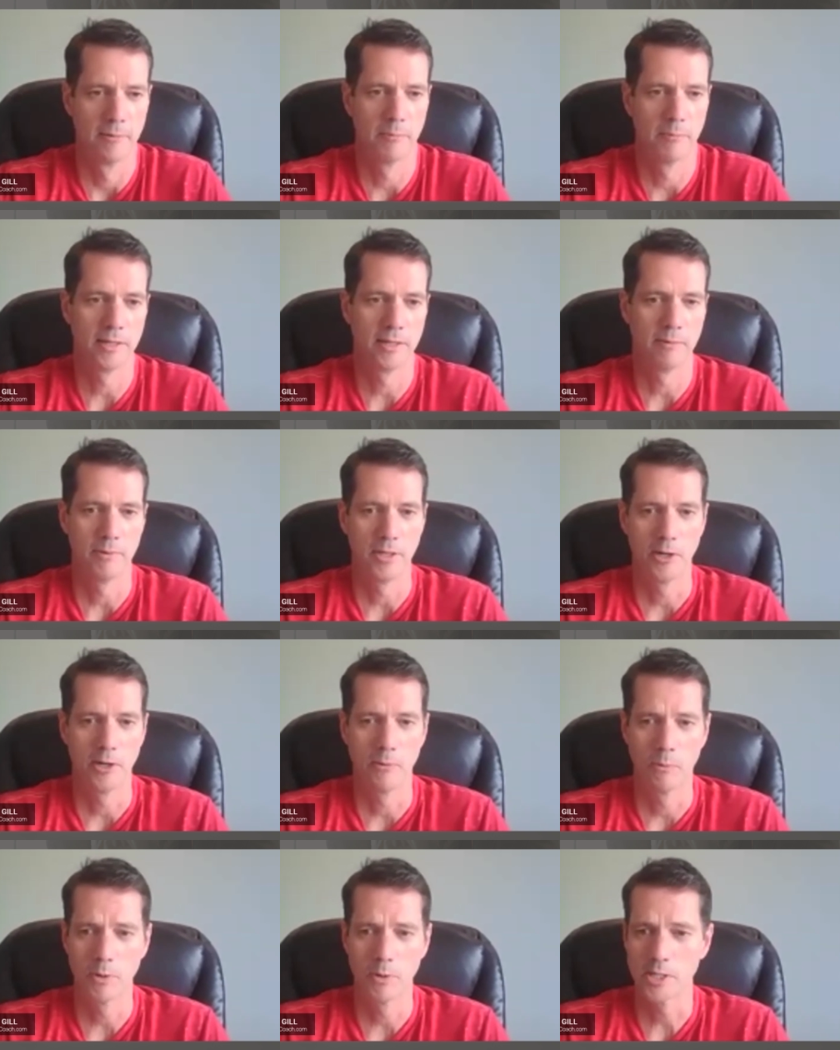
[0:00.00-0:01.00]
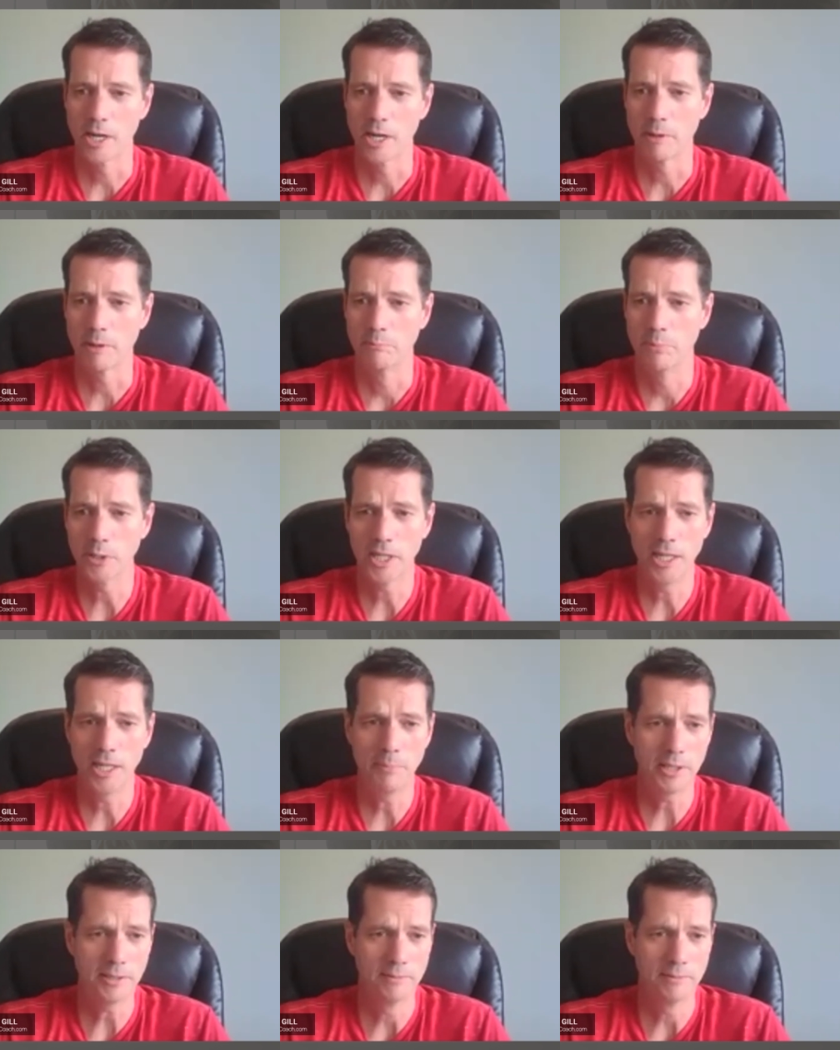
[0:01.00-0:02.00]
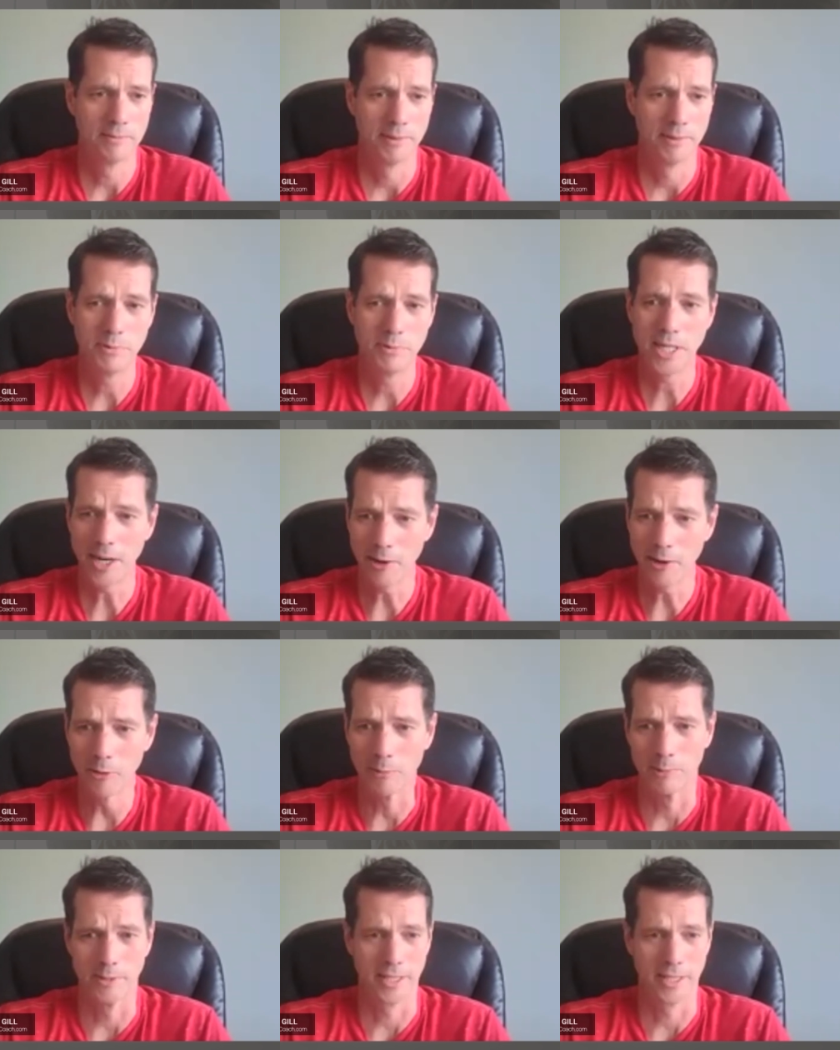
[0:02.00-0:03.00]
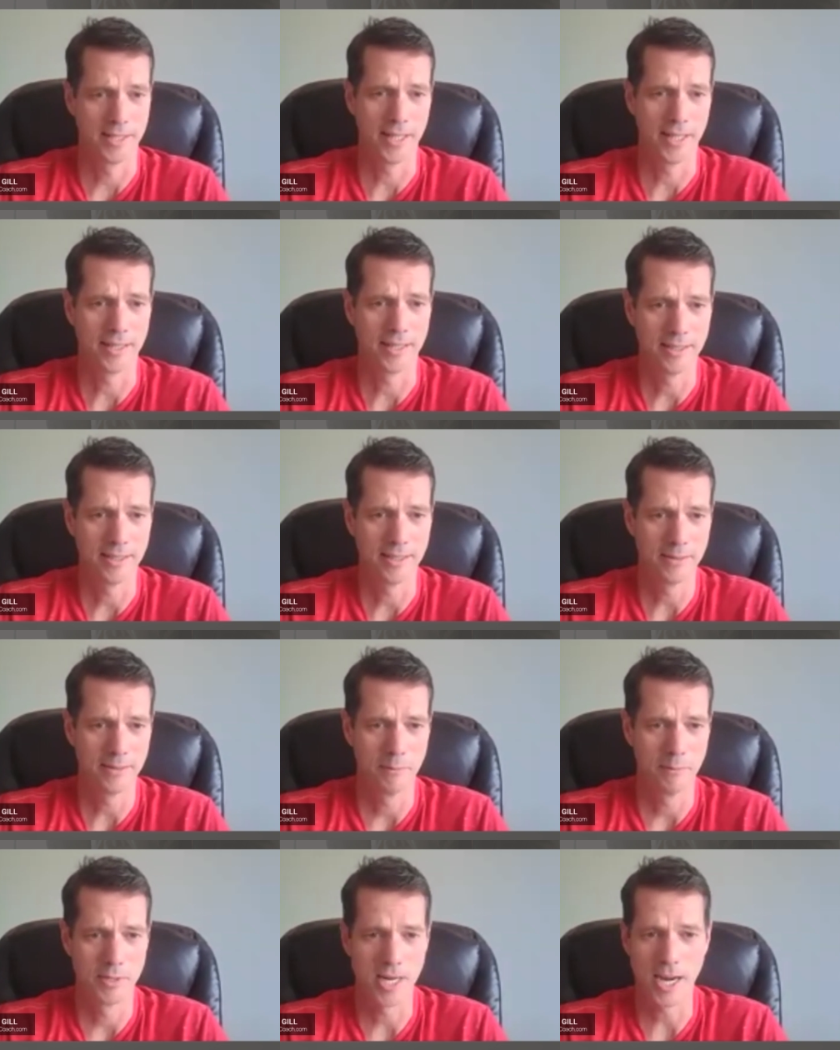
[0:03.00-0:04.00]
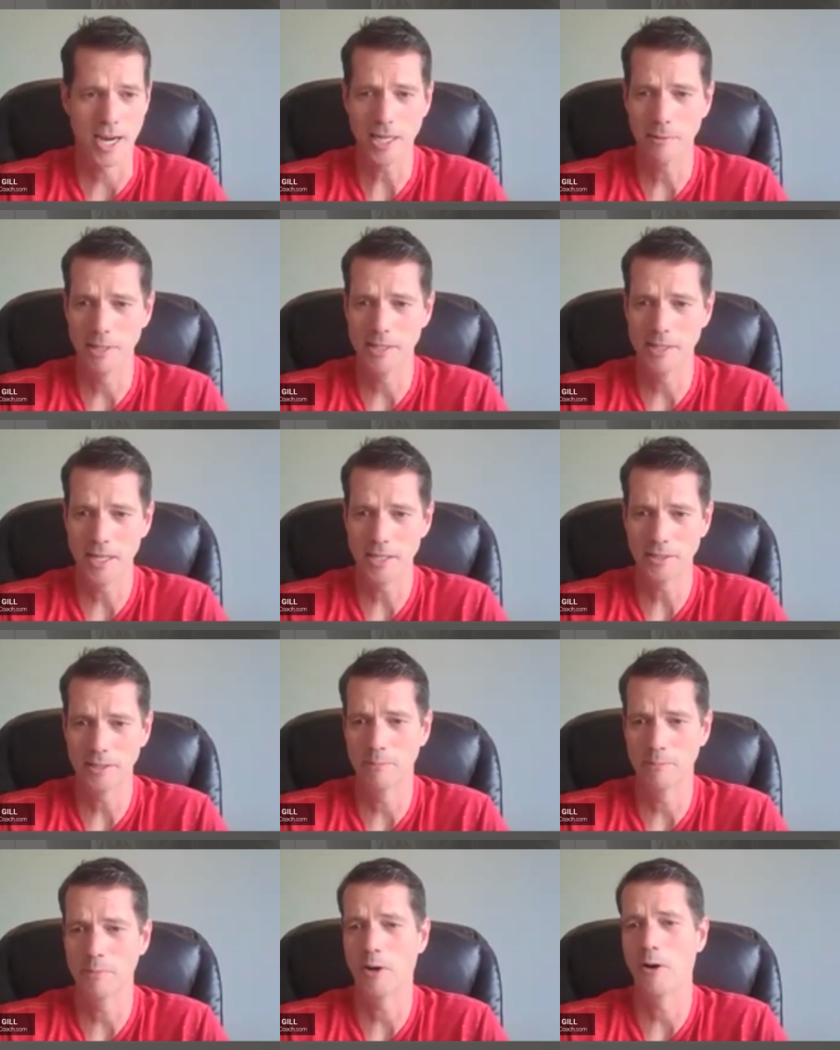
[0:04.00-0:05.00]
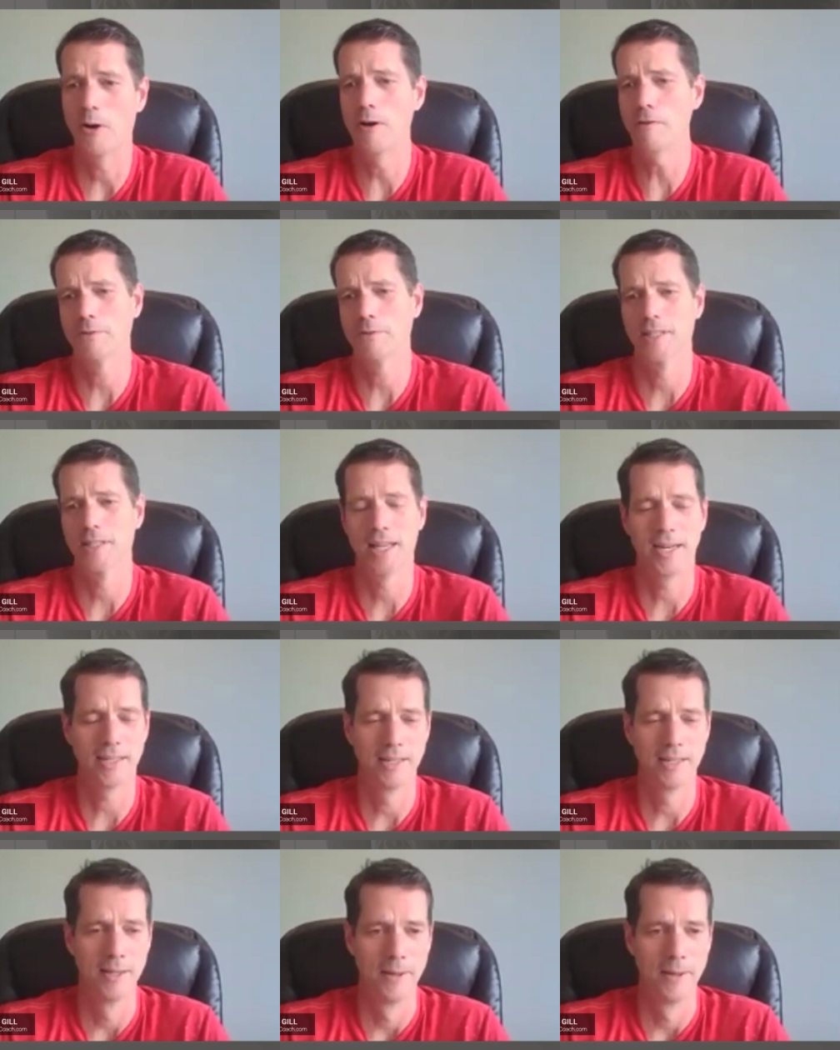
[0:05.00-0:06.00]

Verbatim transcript: But, you know, when we're talking about bookkeeping, I'm terrible at that, you know, documentation, I'm awful at it,